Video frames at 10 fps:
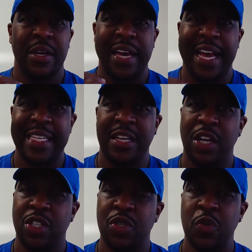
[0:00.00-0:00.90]
as our
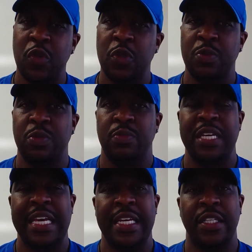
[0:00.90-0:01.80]
students
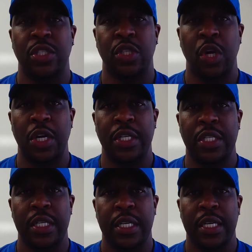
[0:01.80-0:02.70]
begin to start
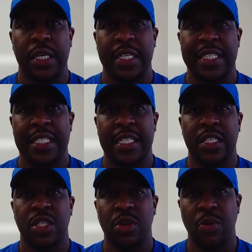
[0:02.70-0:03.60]

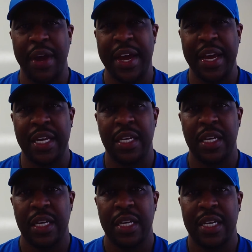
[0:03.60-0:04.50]
sixth grade,
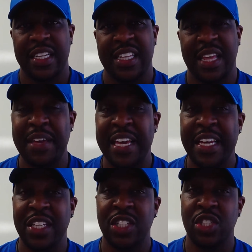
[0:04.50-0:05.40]
they
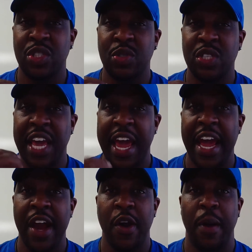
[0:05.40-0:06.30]
begin to
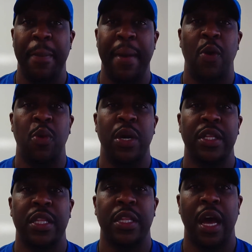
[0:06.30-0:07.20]
care about
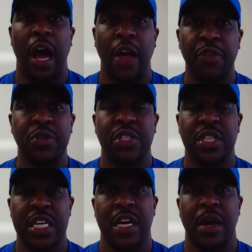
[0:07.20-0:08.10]
what others
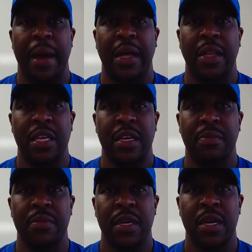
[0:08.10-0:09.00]
think about them
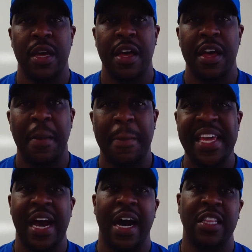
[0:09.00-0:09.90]

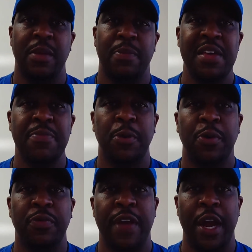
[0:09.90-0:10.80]
beyond the
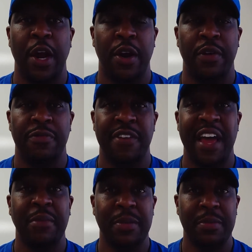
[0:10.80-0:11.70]
people that are
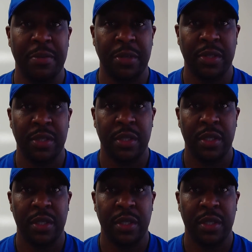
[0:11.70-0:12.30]
family members.